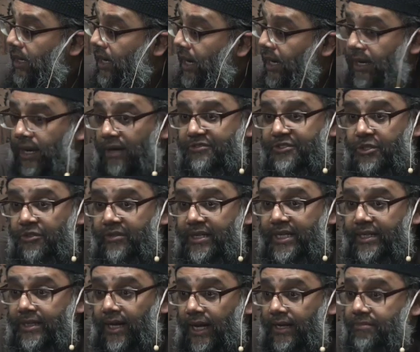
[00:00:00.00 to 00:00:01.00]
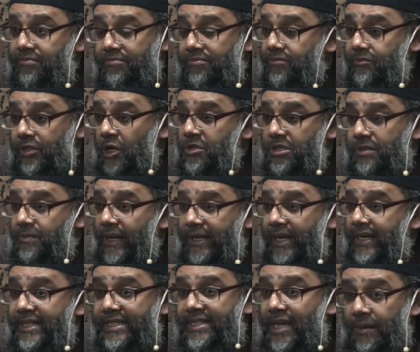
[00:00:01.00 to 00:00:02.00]
I love to read. I don't spend
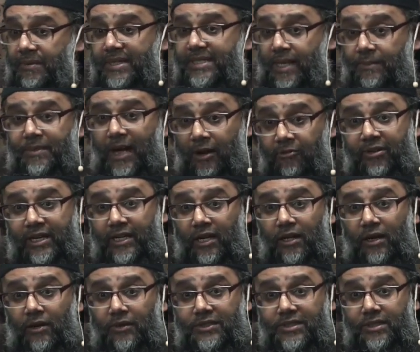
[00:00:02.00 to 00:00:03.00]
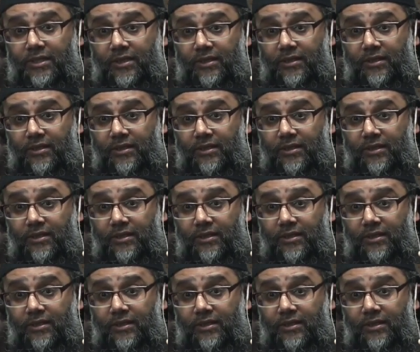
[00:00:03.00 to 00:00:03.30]
any time except I read a lot.